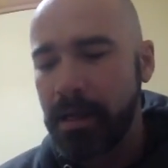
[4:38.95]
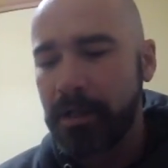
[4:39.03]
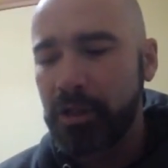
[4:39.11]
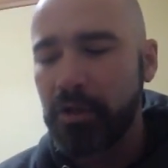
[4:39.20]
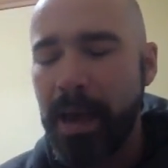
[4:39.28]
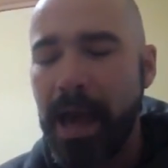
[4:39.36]

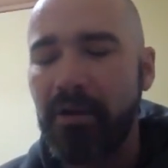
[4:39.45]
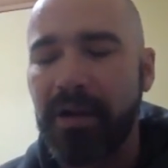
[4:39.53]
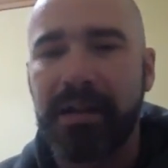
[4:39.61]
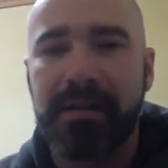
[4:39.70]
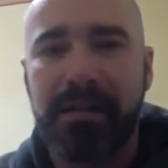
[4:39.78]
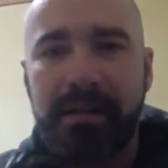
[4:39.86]
Two
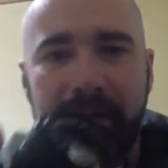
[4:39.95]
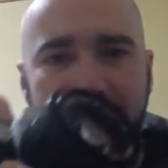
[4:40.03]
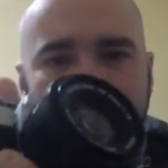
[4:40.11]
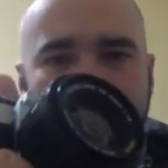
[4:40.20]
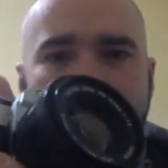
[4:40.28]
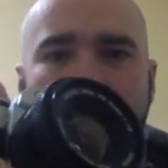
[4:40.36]
batteries.
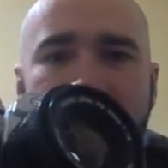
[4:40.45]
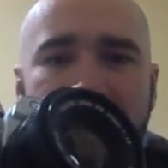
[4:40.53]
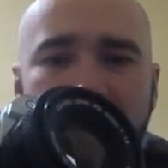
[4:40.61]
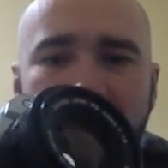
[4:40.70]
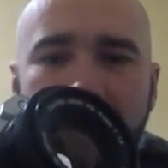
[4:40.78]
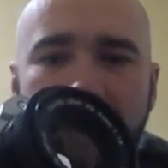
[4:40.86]
There's your battery
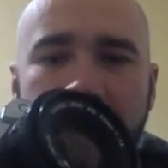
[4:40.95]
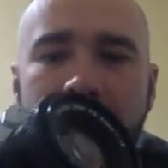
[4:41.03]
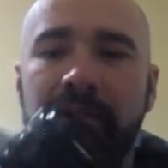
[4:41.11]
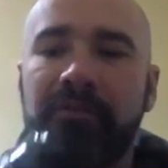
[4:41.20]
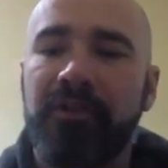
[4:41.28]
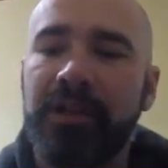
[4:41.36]
door
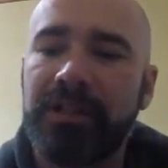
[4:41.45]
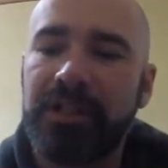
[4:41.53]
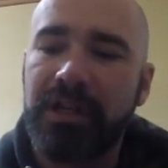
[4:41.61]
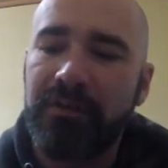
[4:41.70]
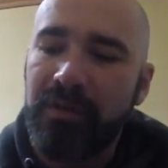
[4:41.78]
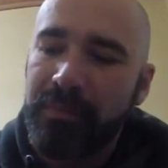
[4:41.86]
on the
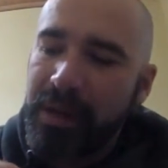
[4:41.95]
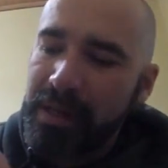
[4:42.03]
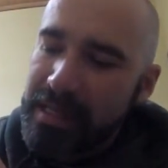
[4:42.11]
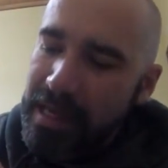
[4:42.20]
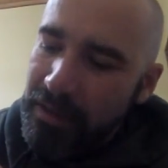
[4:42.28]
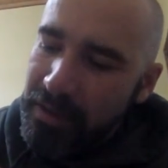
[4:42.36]
front. If you
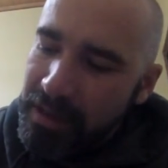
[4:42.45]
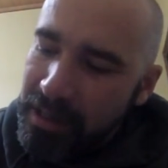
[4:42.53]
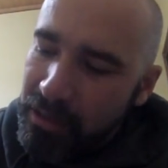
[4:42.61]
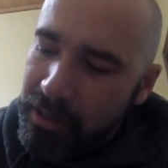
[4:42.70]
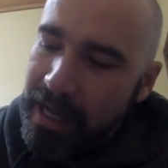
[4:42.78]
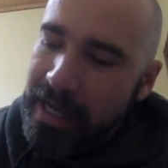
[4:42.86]
press down on this
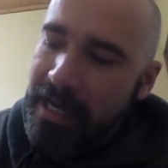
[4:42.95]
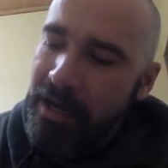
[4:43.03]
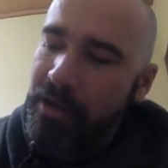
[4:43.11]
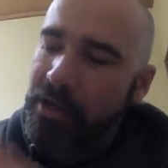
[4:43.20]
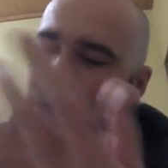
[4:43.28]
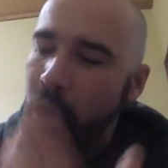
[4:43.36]
little guy
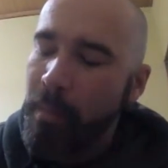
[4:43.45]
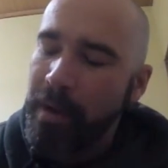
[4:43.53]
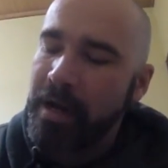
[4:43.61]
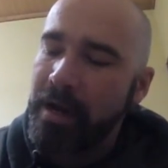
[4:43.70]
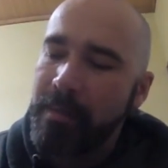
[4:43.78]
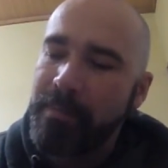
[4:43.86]
here, you can
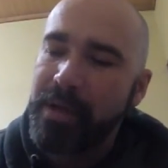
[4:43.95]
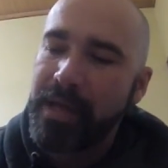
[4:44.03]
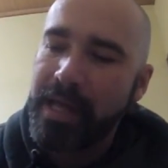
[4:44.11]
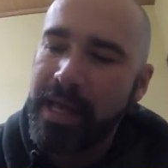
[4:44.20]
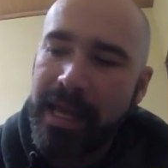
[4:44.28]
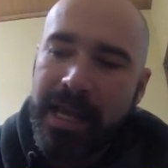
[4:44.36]
open it up.
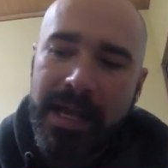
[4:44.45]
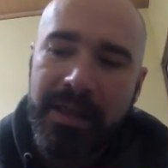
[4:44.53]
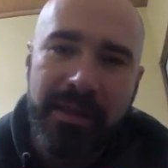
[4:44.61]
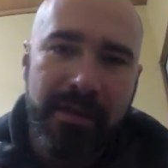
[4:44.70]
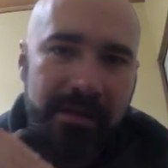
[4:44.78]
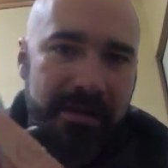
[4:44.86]
And
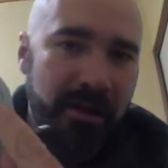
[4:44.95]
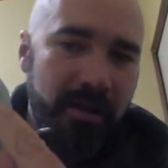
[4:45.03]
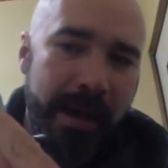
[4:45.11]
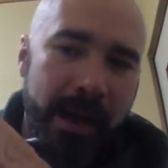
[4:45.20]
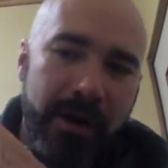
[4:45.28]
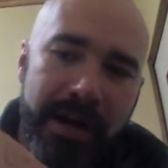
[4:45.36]
then there's another
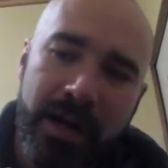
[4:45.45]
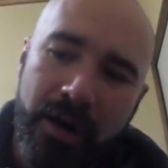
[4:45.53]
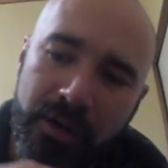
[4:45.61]
battery here.